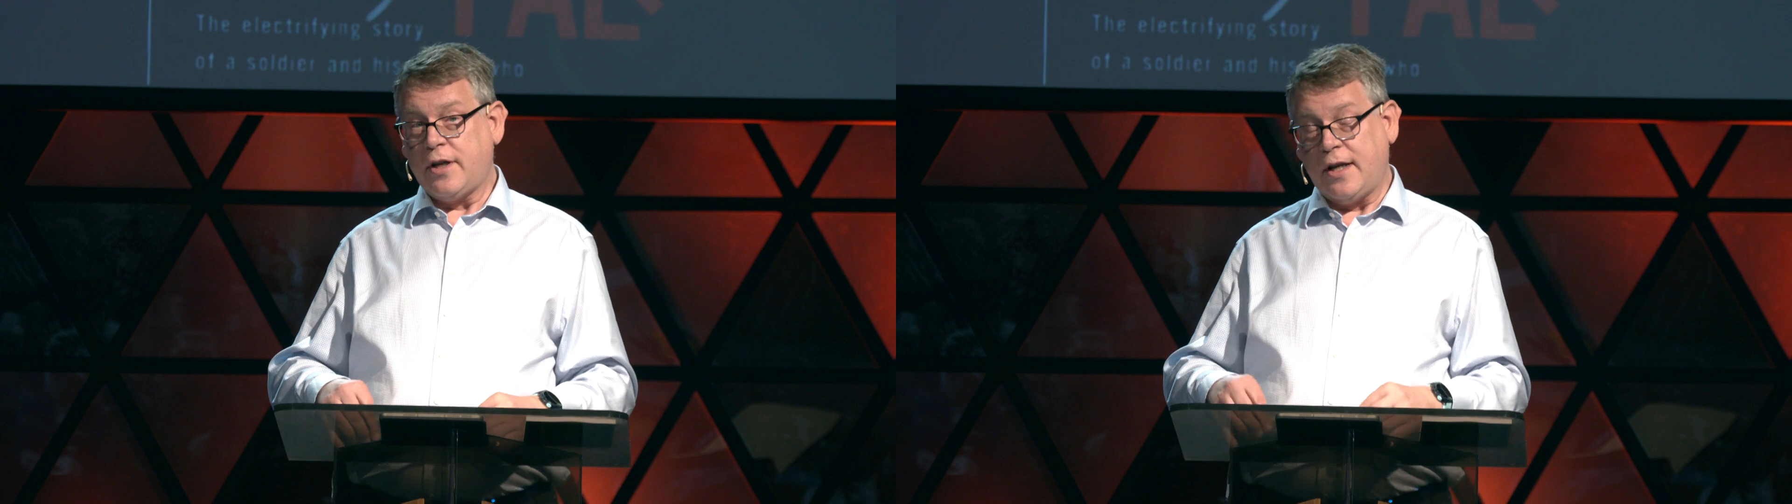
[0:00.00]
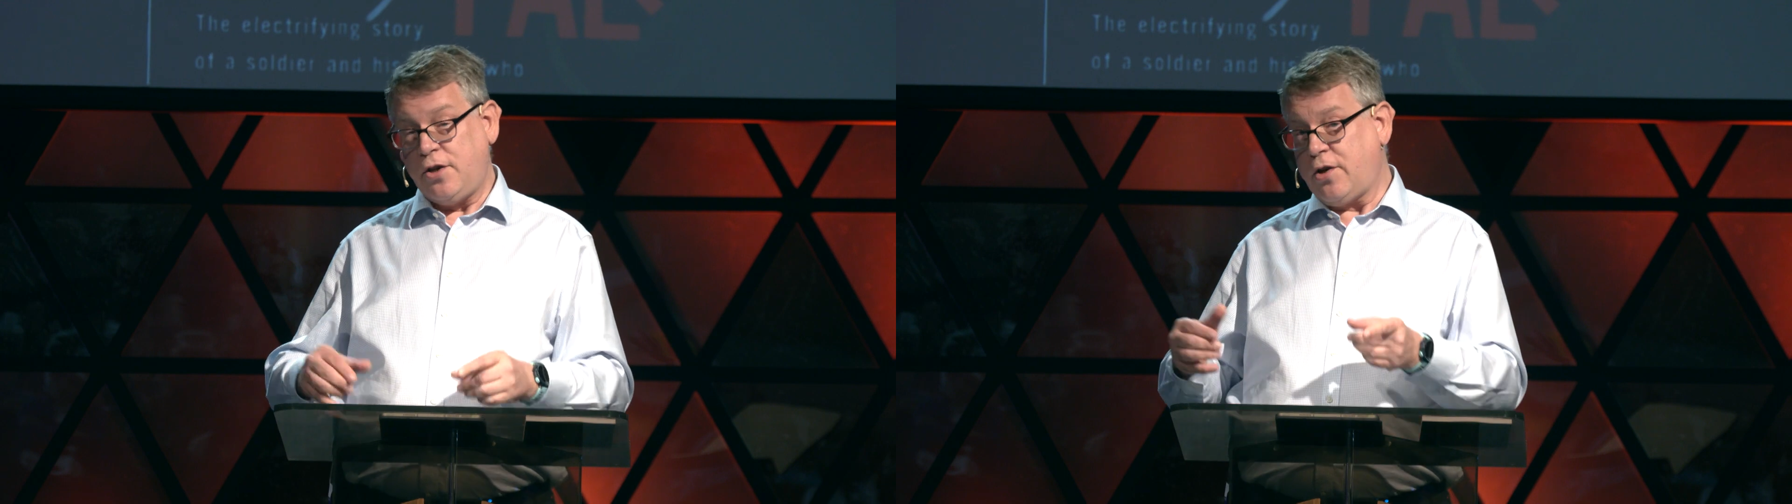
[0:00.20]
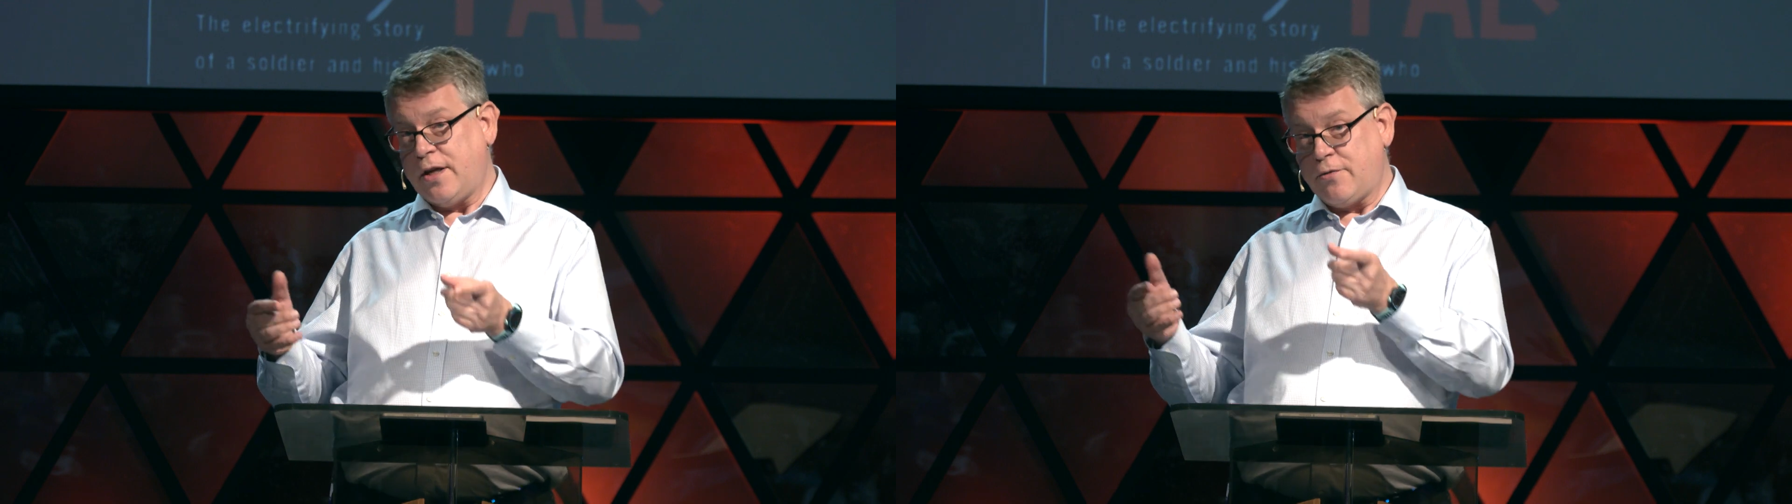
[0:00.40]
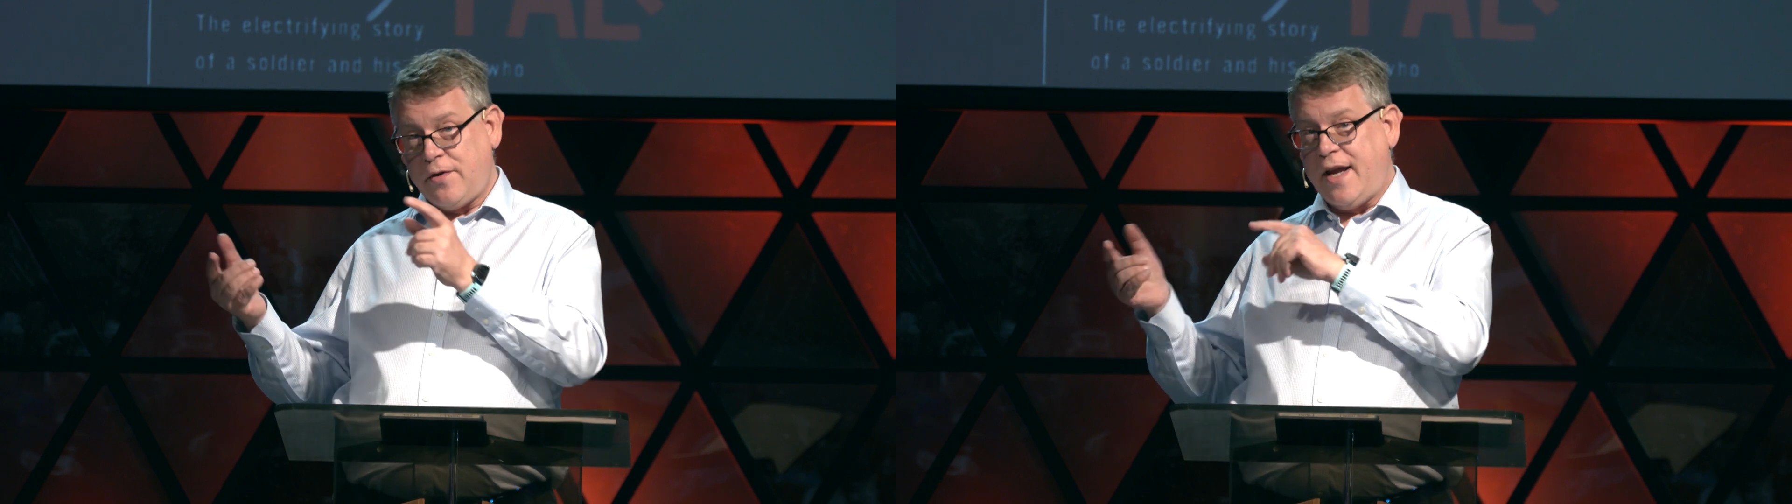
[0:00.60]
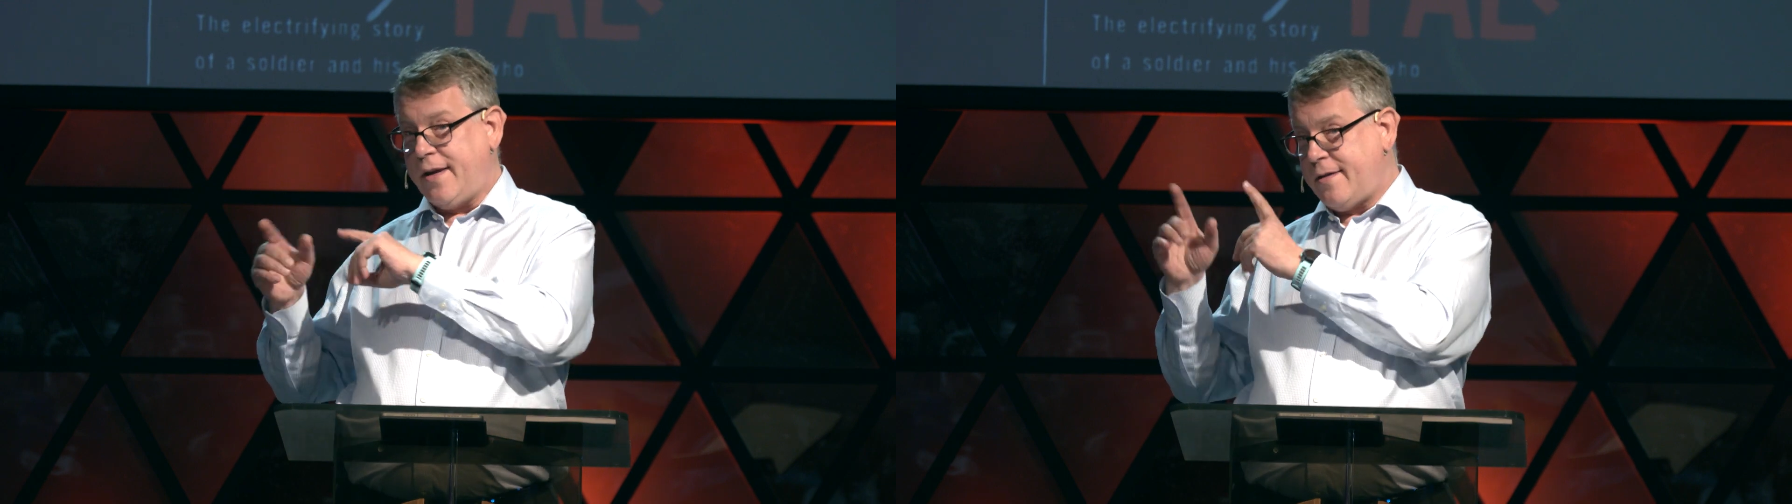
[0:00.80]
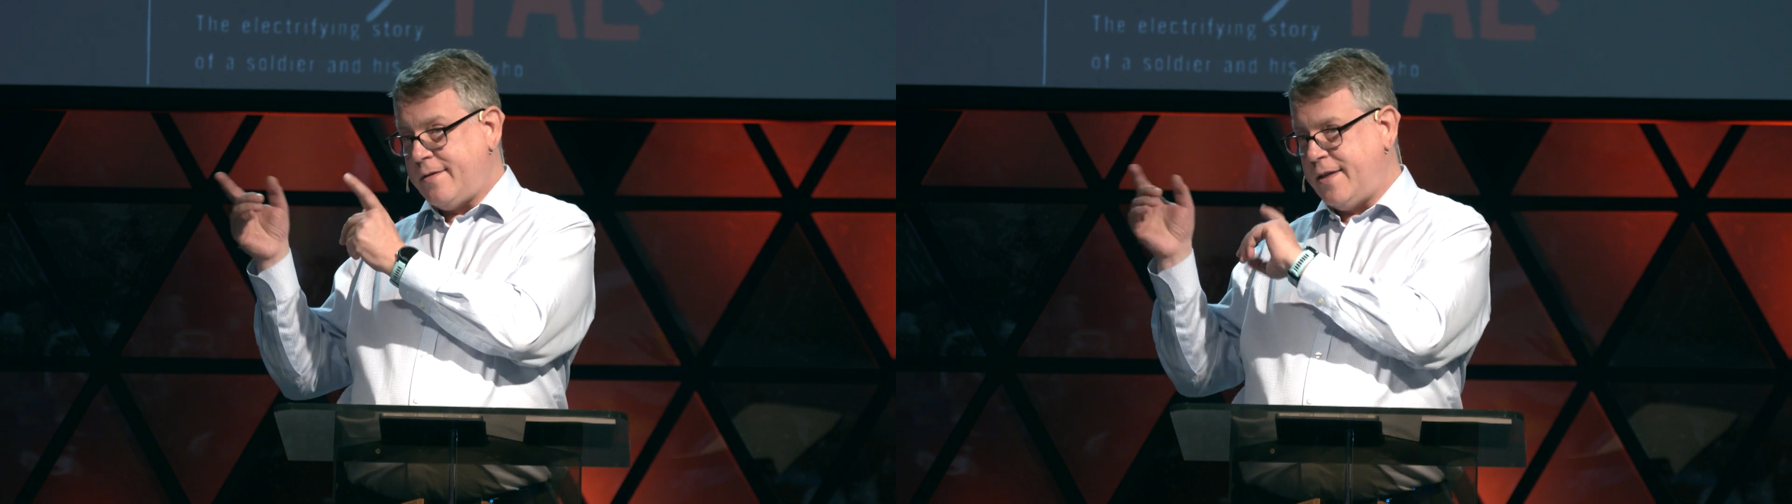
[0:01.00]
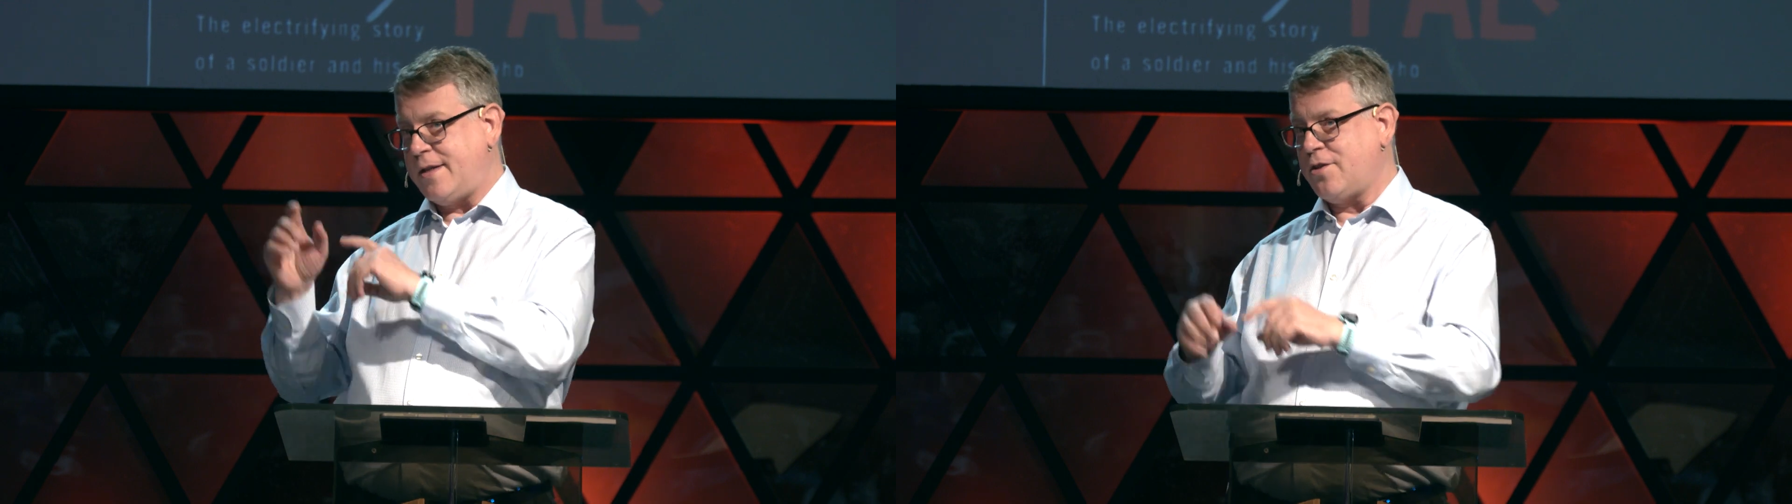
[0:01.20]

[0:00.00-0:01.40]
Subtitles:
and you can read this